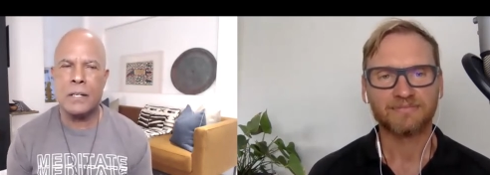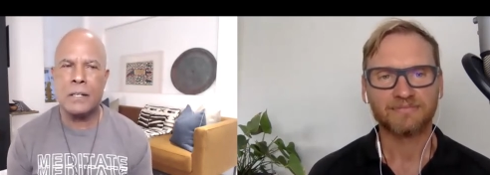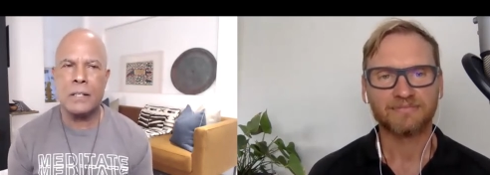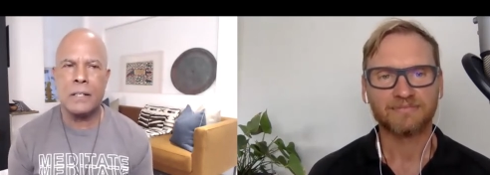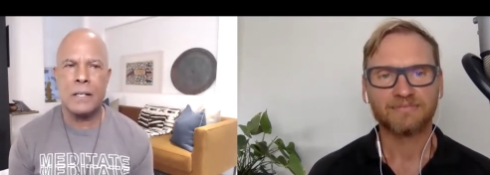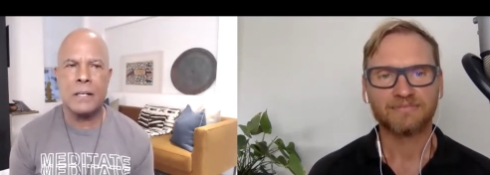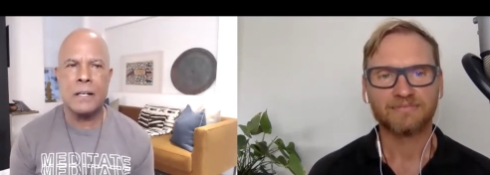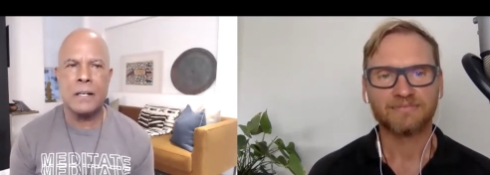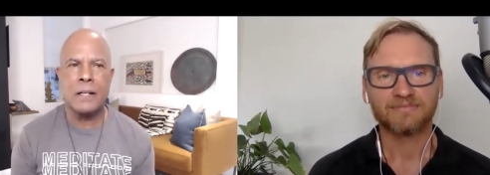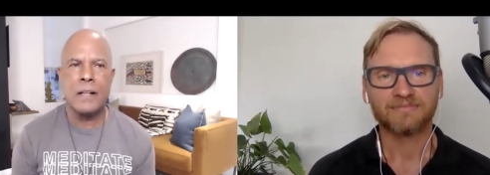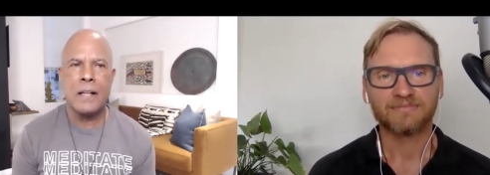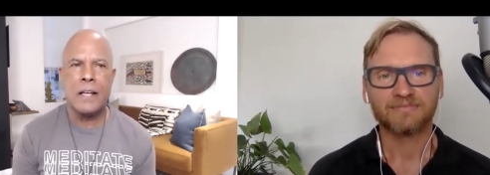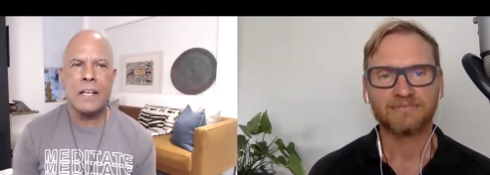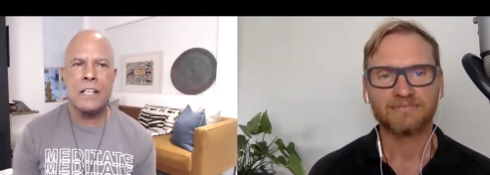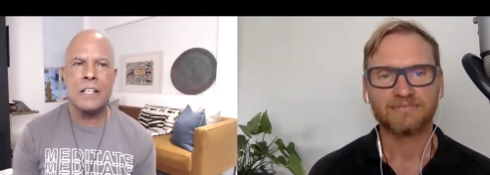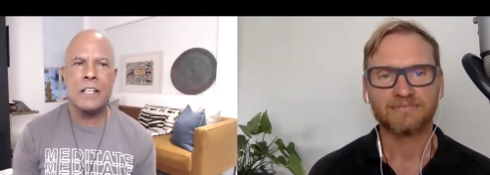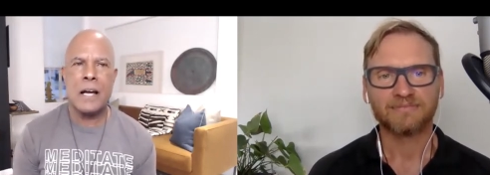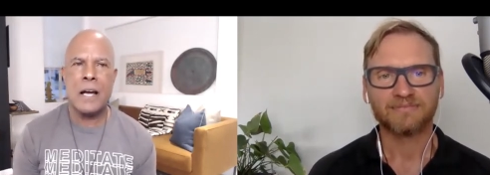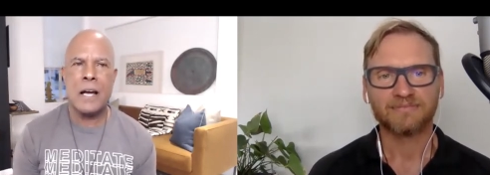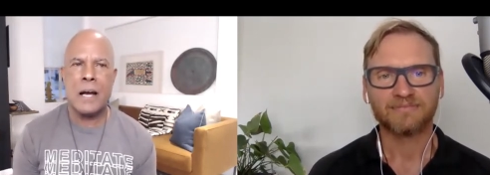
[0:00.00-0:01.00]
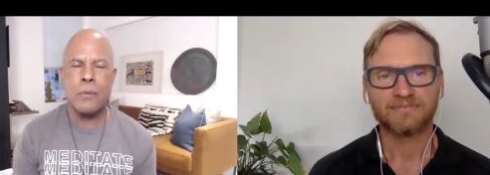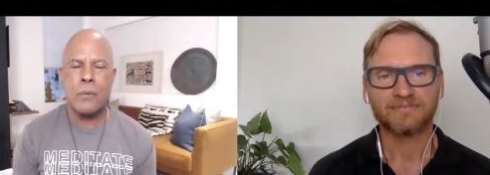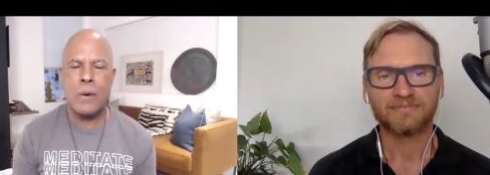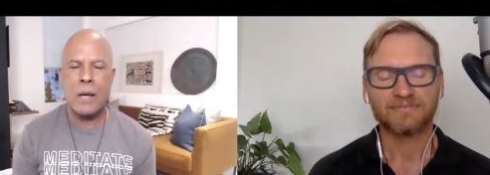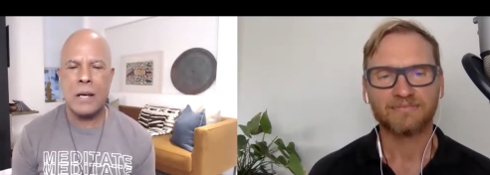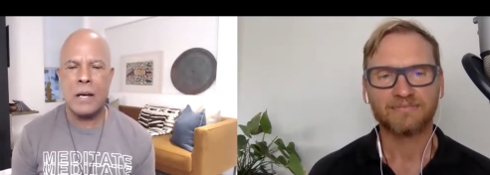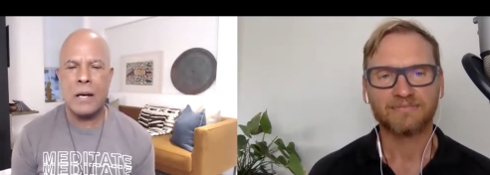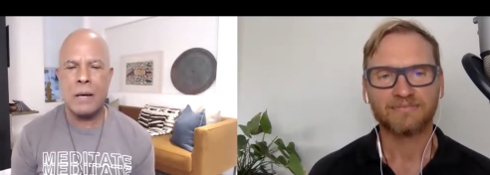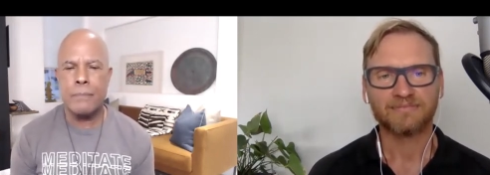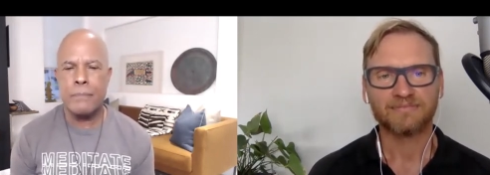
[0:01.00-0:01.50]
Speaker 1: uh, you know, I wake
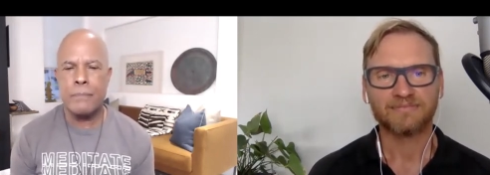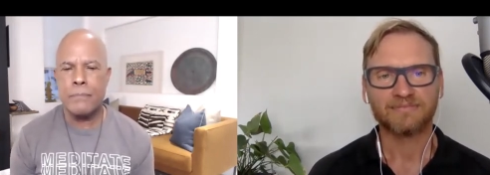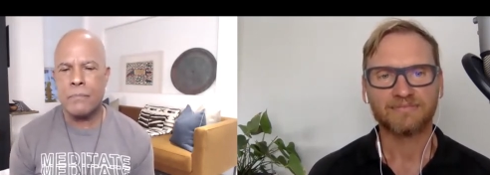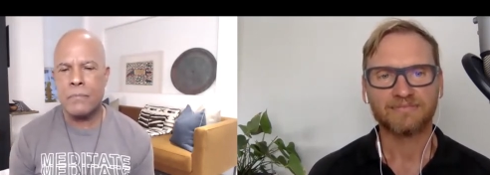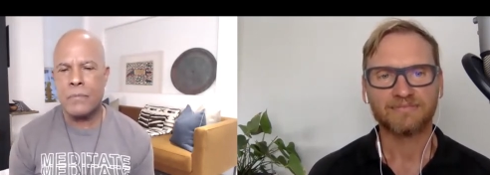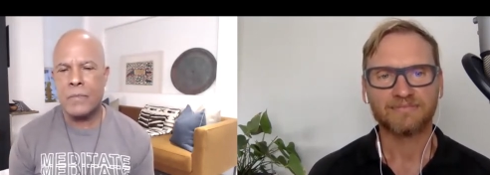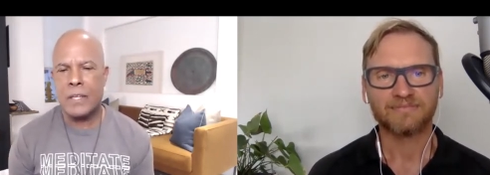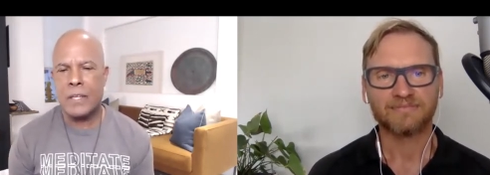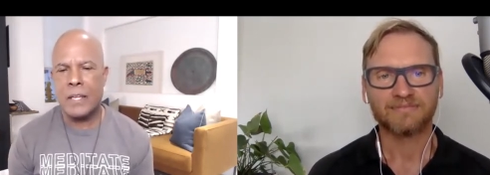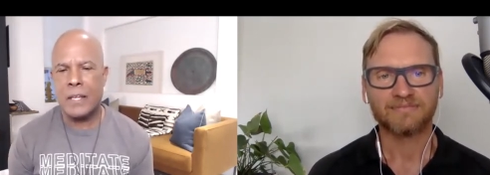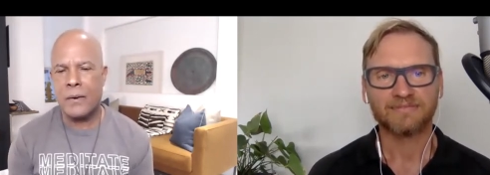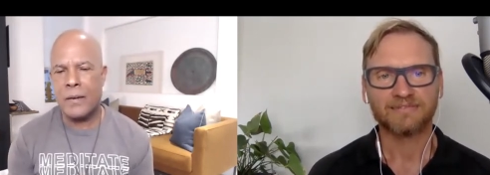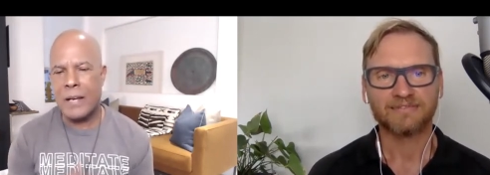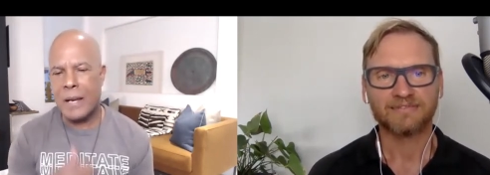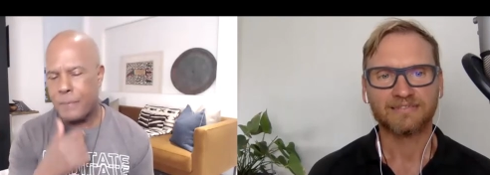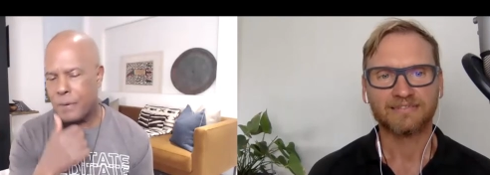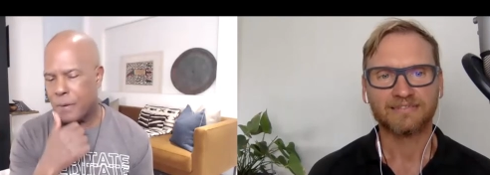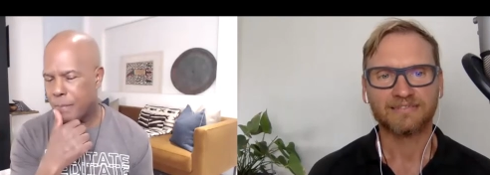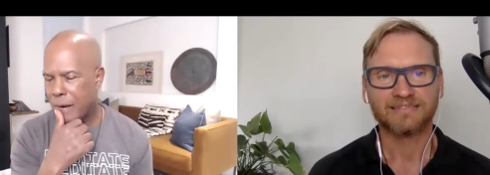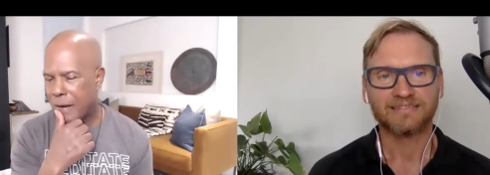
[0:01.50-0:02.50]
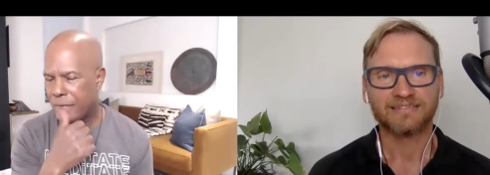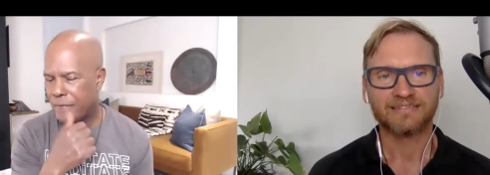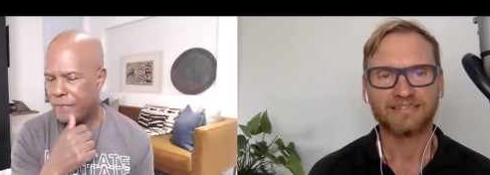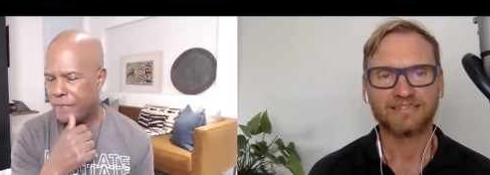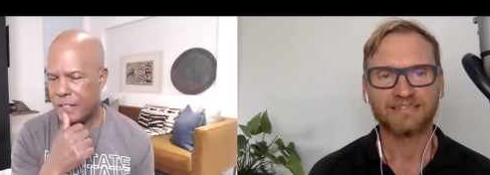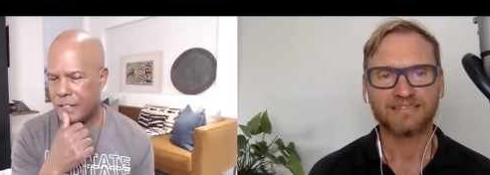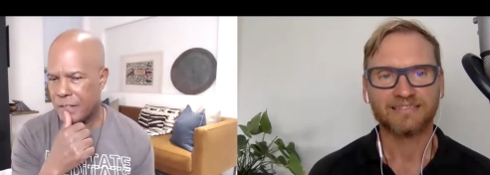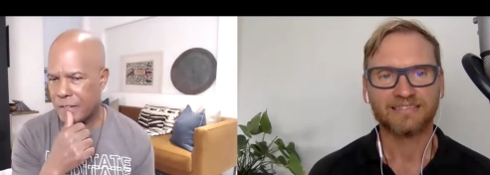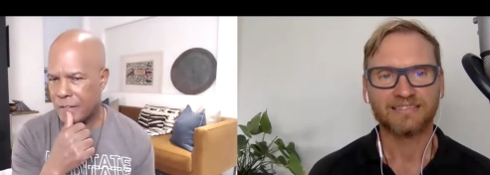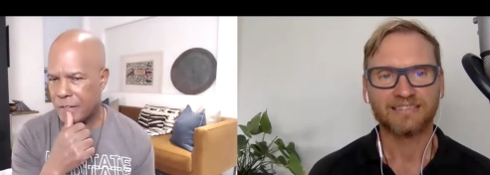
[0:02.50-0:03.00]
up and I put my
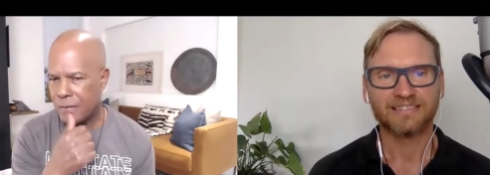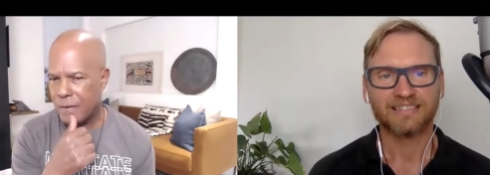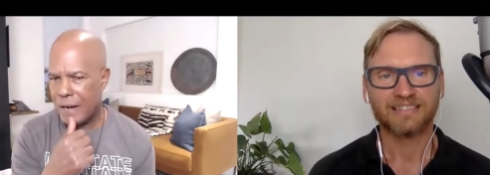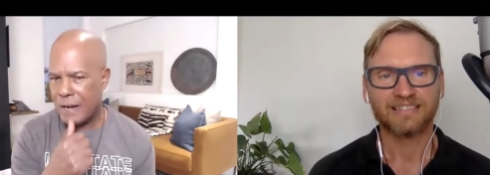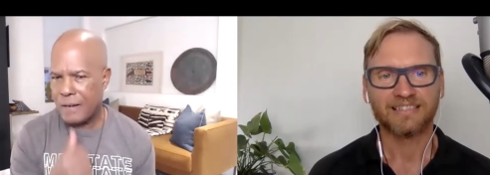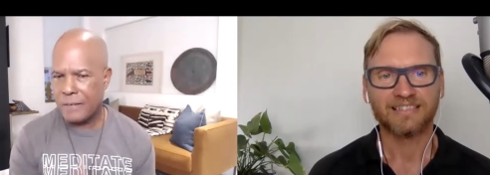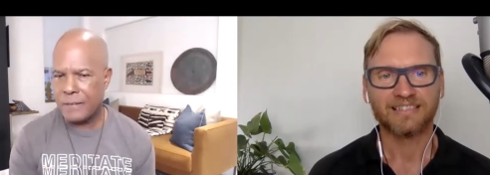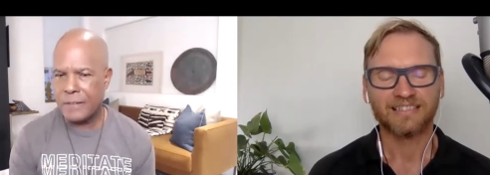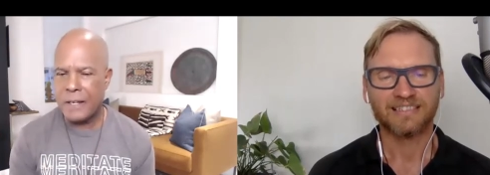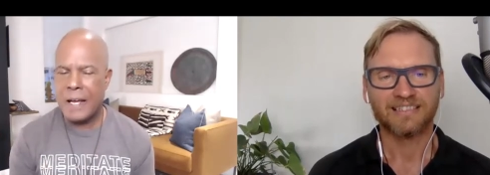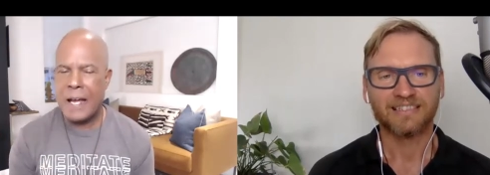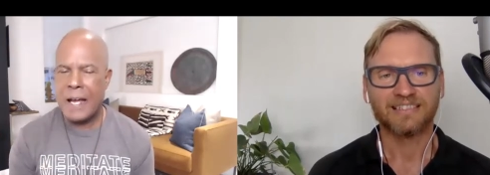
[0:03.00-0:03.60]
feet on the ground.